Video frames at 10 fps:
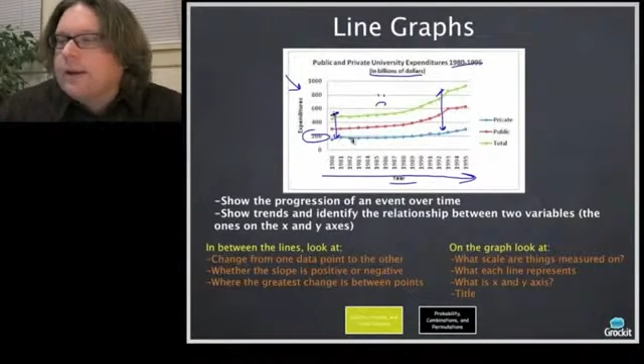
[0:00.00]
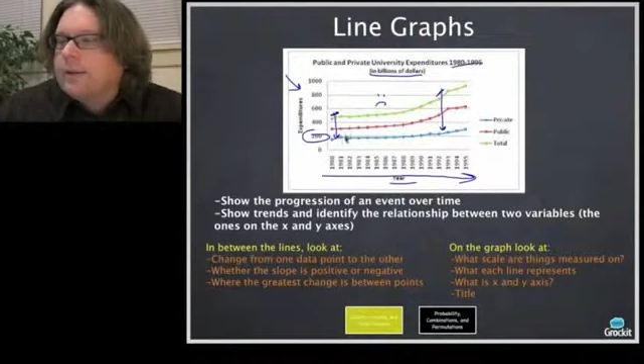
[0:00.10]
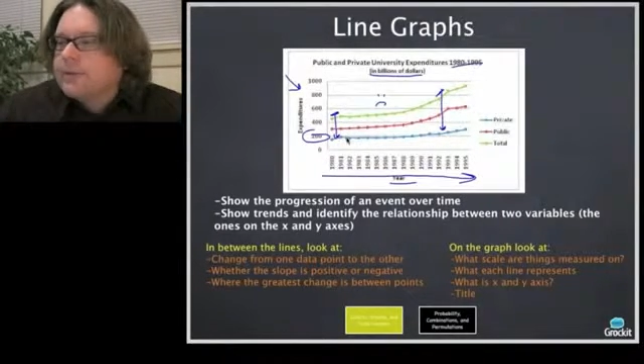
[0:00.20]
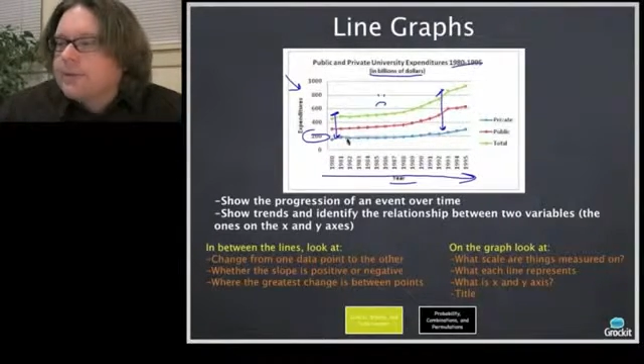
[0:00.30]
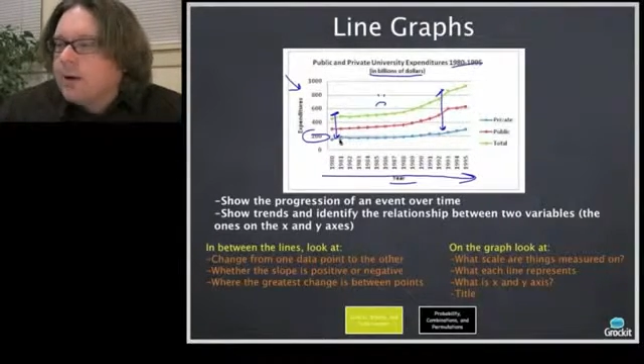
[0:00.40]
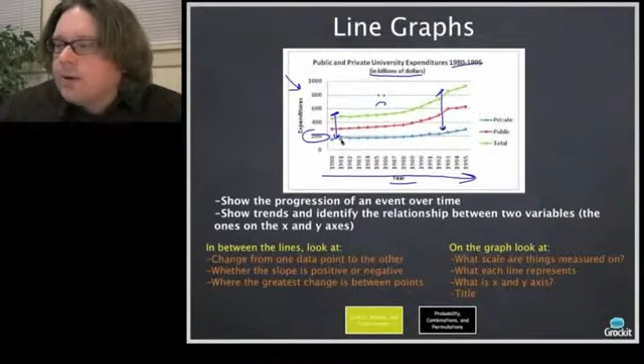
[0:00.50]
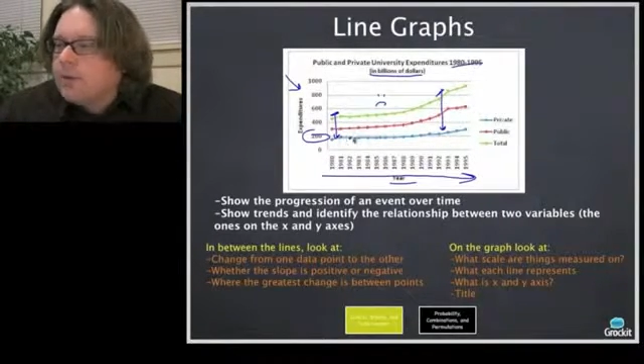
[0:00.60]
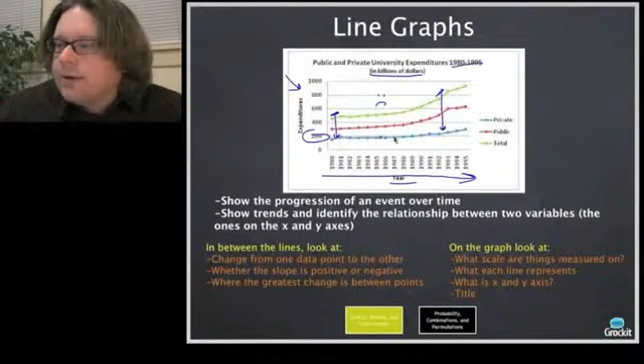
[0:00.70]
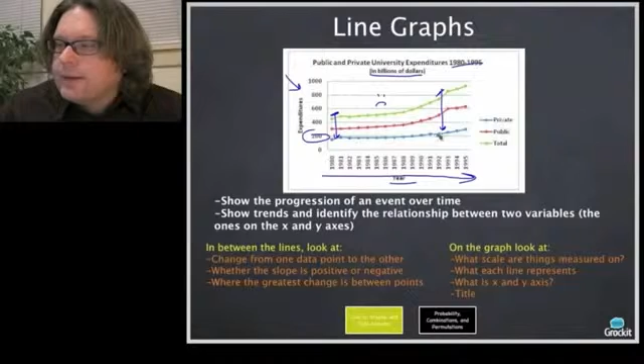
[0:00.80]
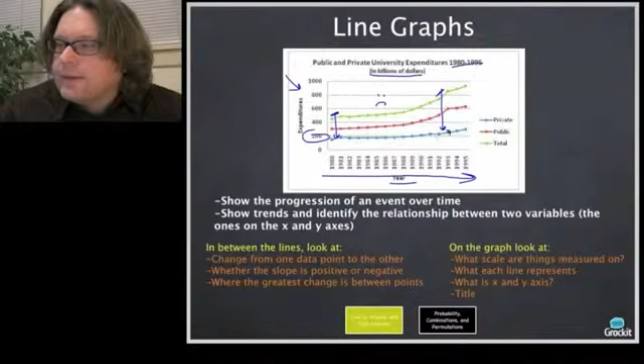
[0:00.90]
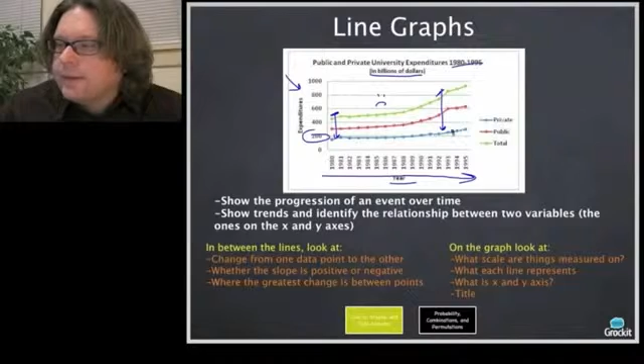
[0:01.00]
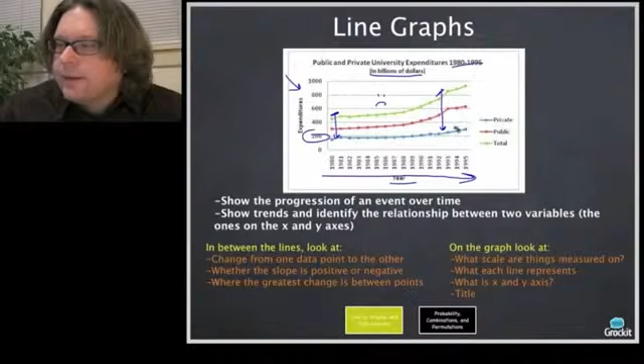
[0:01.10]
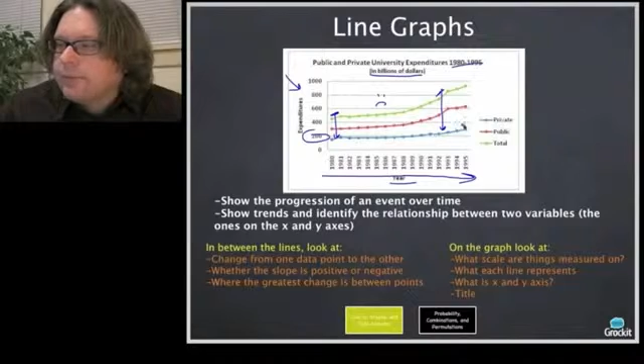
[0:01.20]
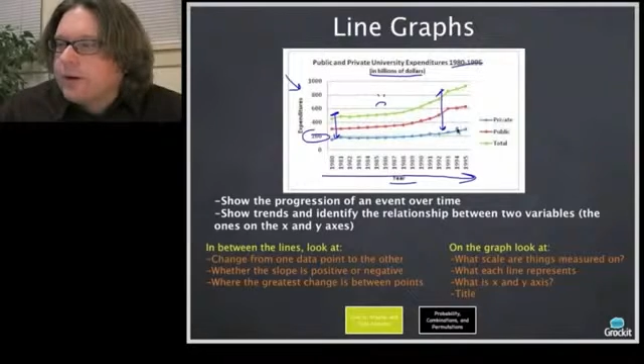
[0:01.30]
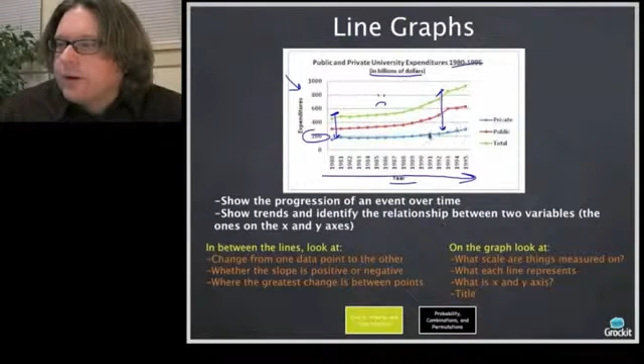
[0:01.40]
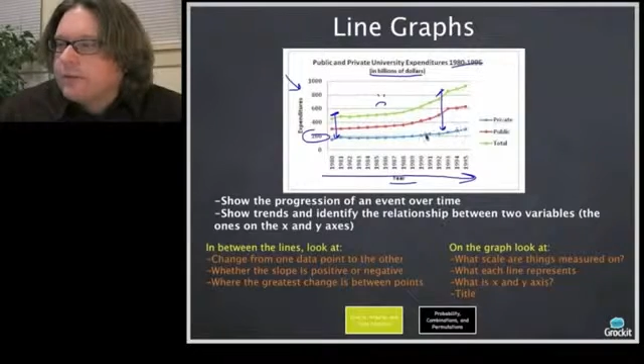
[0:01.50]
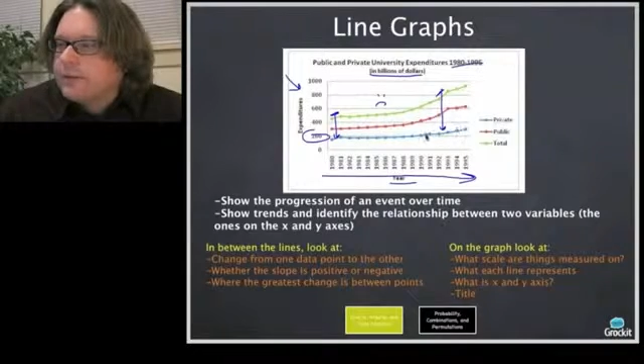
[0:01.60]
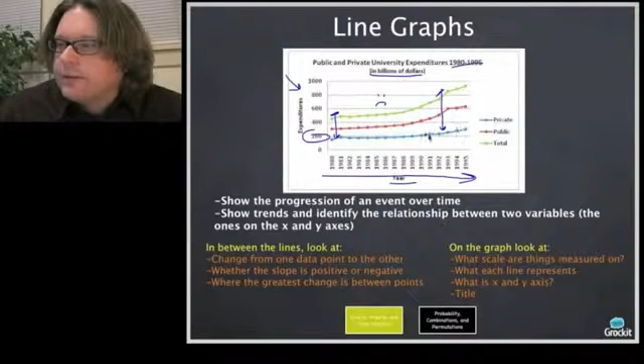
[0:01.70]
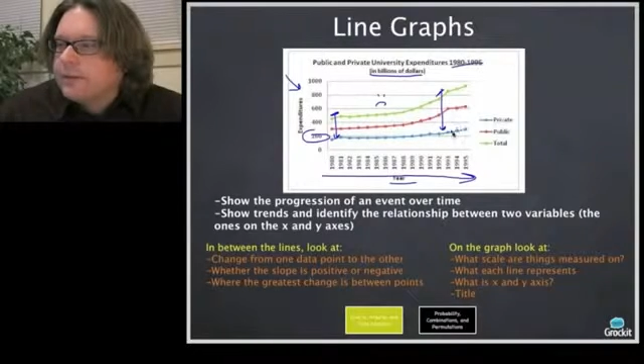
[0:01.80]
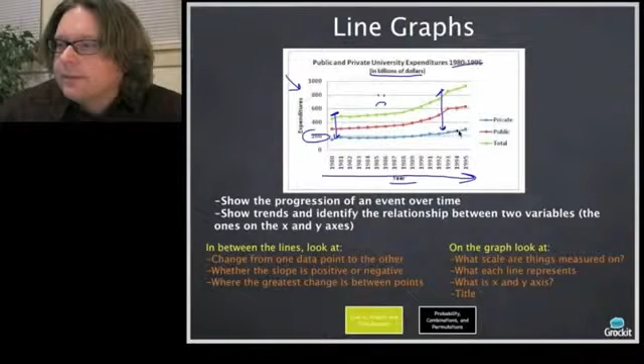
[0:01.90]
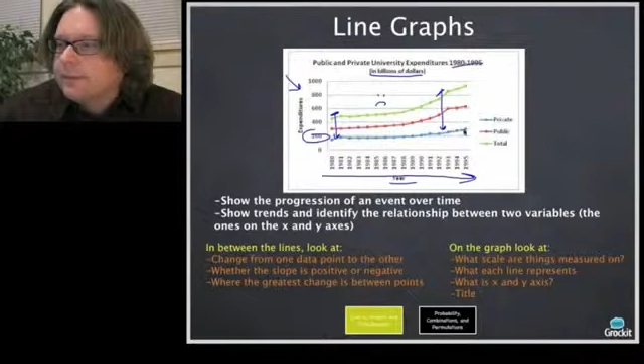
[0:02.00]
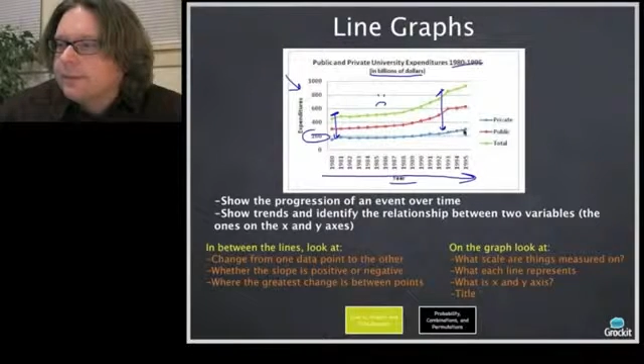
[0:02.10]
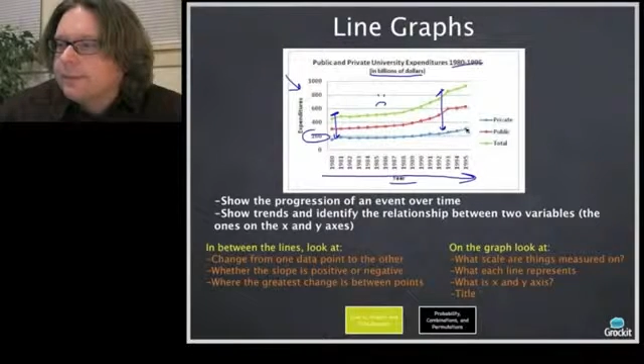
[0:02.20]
it was always the private